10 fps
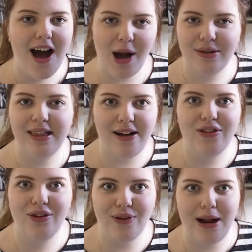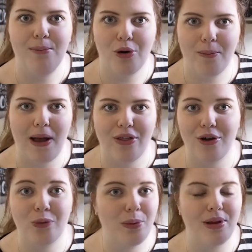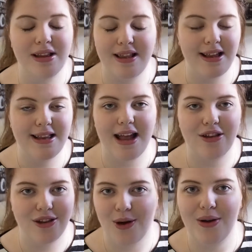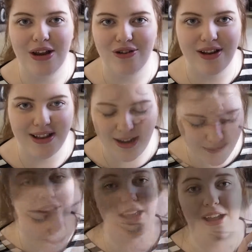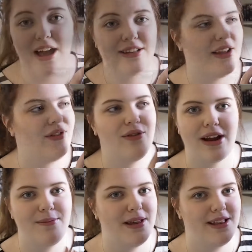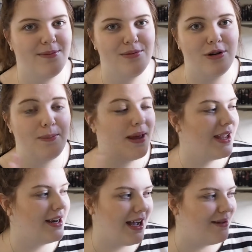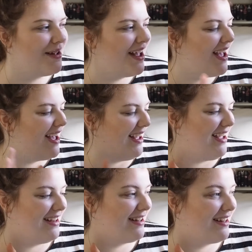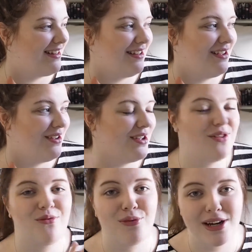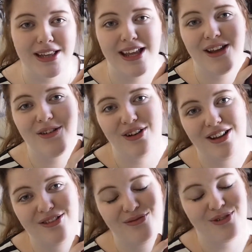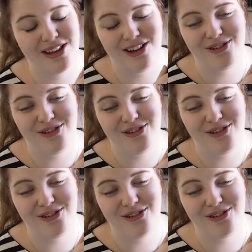I would love to read more about those women. They sound so interesting. Like, I definitely recommend this book. Pick it up. It's really, really